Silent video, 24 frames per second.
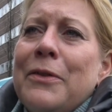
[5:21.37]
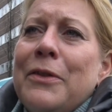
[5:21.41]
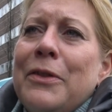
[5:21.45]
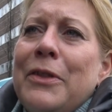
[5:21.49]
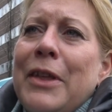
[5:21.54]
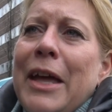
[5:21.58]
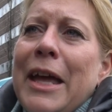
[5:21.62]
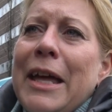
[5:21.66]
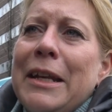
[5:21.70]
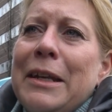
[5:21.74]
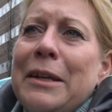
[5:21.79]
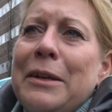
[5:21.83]

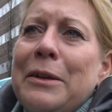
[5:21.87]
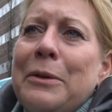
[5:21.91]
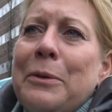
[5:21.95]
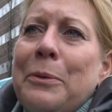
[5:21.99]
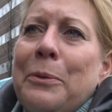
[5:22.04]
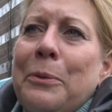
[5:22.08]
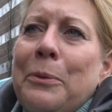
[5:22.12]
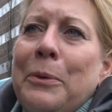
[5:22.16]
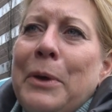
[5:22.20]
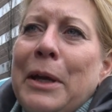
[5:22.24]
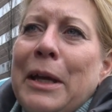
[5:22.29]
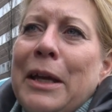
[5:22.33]
Then
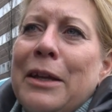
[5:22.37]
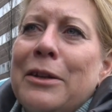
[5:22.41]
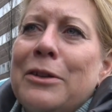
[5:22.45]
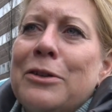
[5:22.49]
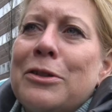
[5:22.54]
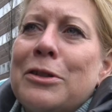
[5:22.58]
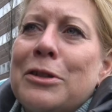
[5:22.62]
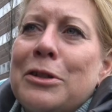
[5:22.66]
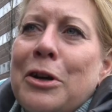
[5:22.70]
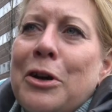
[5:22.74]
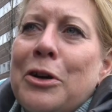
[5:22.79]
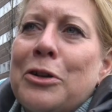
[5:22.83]
we can
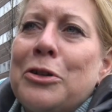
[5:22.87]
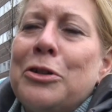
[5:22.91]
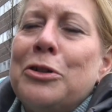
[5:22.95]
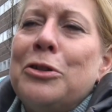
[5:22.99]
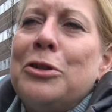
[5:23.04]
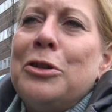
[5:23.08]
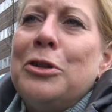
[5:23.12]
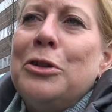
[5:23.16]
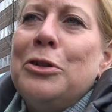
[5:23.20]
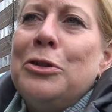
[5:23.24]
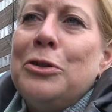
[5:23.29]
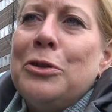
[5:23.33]
start
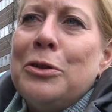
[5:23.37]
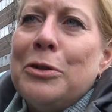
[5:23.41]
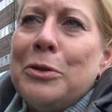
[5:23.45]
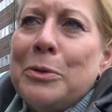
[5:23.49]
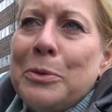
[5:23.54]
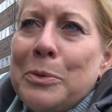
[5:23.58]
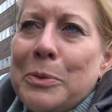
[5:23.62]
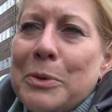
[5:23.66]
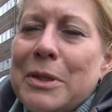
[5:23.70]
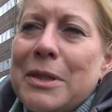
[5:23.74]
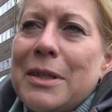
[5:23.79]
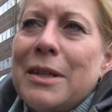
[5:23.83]
to
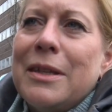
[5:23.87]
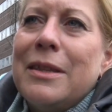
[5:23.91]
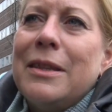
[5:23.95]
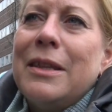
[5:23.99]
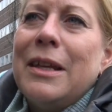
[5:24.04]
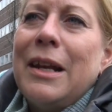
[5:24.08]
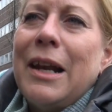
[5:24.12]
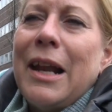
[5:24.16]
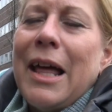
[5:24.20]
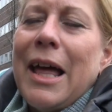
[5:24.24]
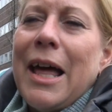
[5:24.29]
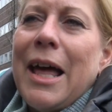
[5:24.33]
use
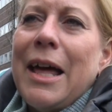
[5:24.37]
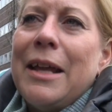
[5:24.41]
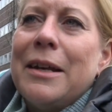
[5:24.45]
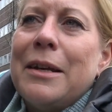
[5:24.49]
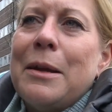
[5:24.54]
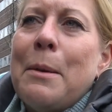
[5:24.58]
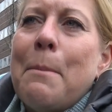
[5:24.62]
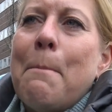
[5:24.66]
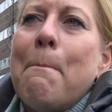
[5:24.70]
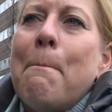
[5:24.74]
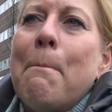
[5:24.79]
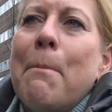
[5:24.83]
the
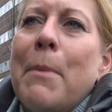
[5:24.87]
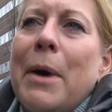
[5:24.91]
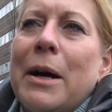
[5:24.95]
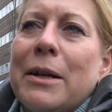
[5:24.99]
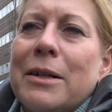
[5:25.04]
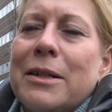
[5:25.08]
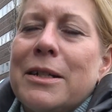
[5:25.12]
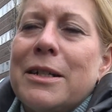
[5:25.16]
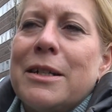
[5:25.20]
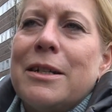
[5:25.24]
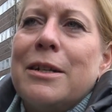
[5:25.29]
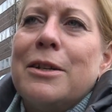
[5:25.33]
land
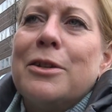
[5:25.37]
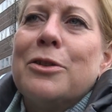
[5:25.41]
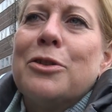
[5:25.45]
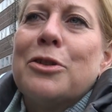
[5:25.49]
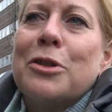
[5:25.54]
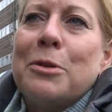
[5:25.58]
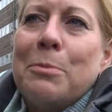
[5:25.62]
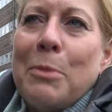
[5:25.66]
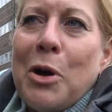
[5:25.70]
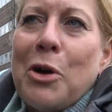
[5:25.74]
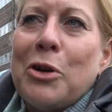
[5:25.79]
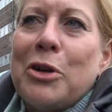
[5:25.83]
much
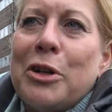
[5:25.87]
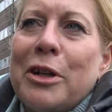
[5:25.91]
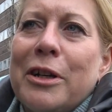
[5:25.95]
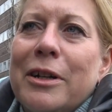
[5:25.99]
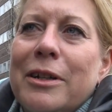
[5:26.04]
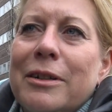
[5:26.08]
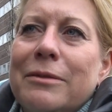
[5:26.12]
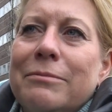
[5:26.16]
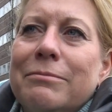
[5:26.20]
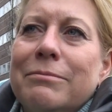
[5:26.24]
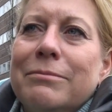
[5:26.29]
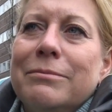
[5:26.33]

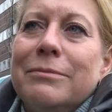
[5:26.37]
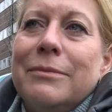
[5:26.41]
smarter.